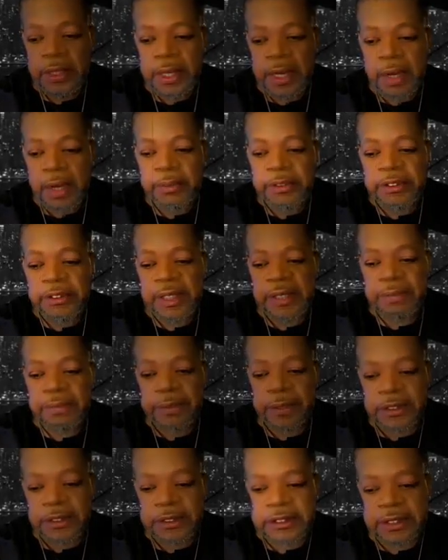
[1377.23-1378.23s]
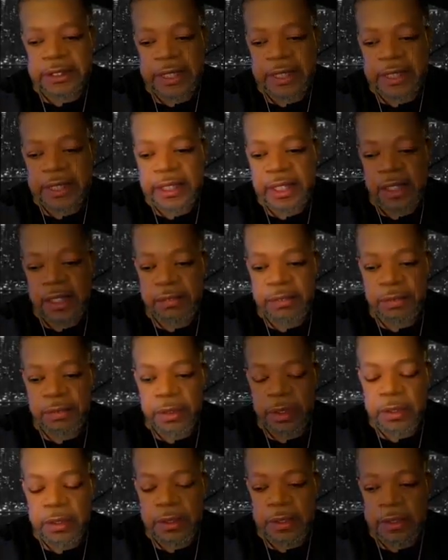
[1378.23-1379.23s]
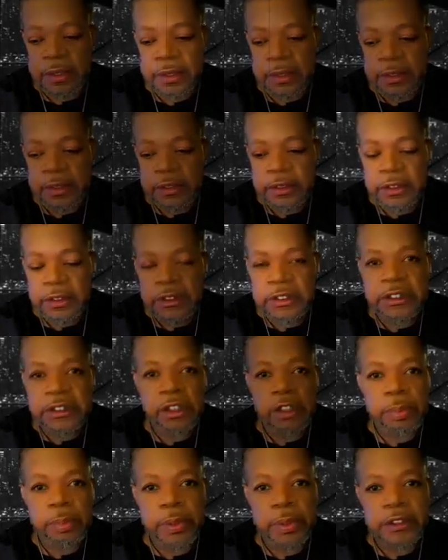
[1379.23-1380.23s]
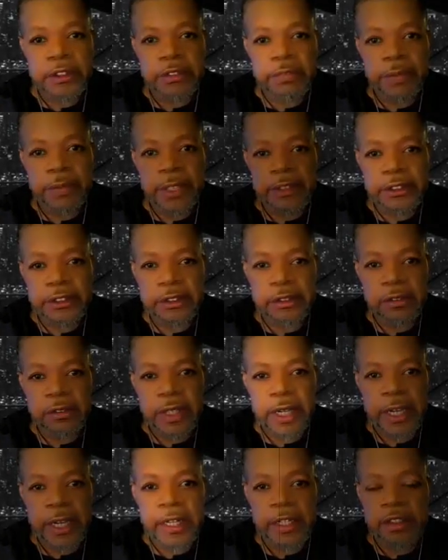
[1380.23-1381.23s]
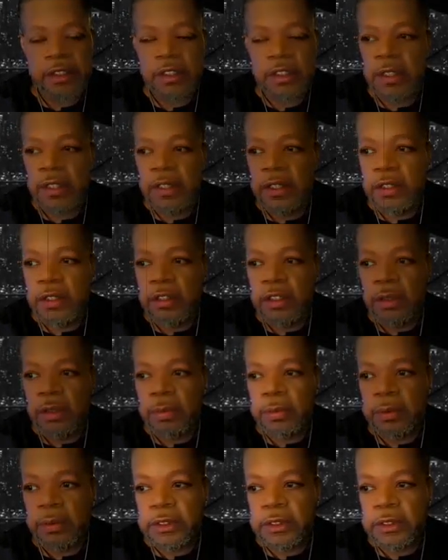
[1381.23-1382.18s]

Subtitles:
I would say for the sake of self-preservation and the